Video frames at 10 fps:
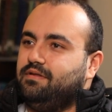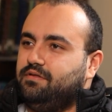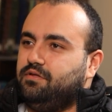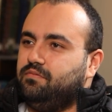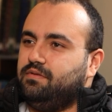They
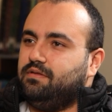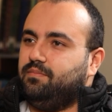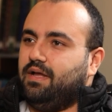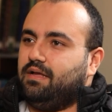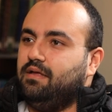tune it
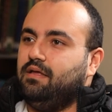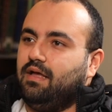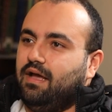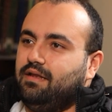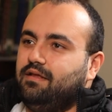back,
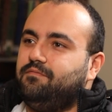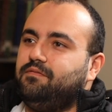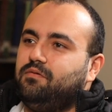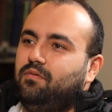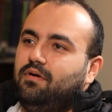and if
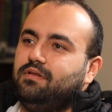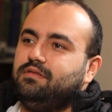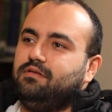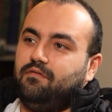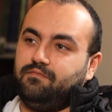the
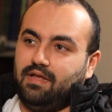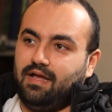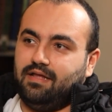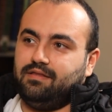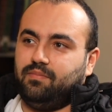quality of the
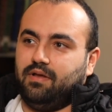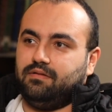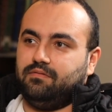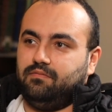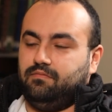handpan
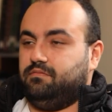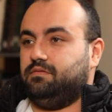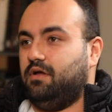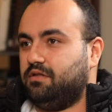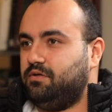
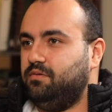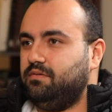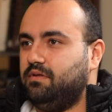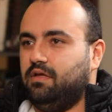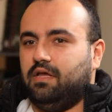not good,